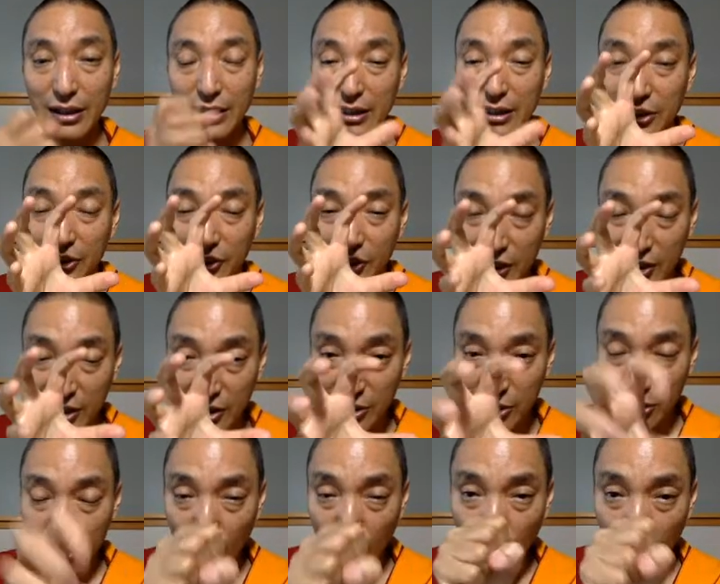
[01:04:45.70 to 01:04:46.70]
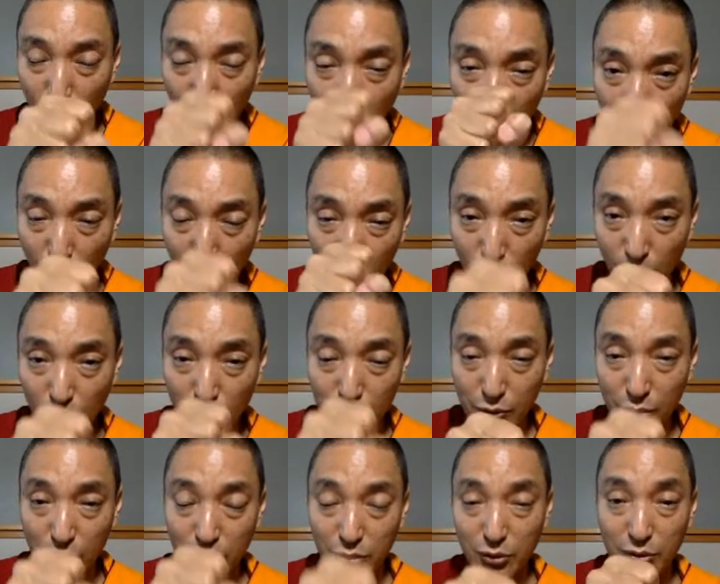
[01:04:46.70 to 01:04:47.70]
It doesn't hold
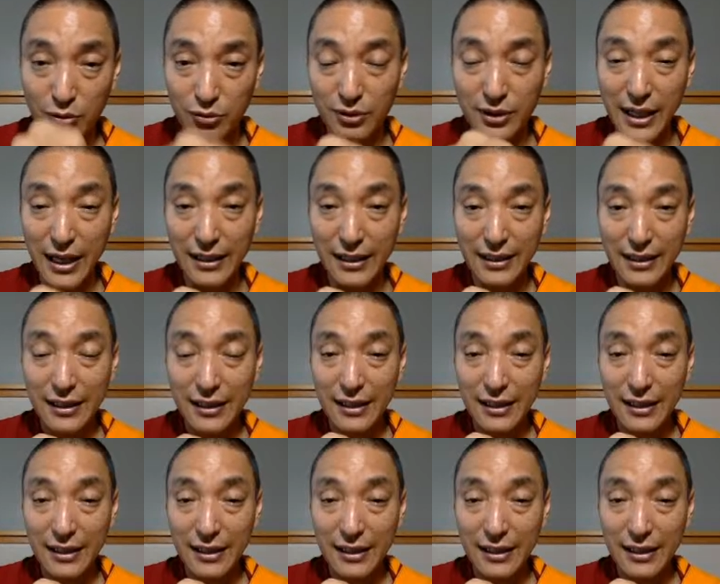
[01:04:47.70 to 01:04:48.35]
onto that.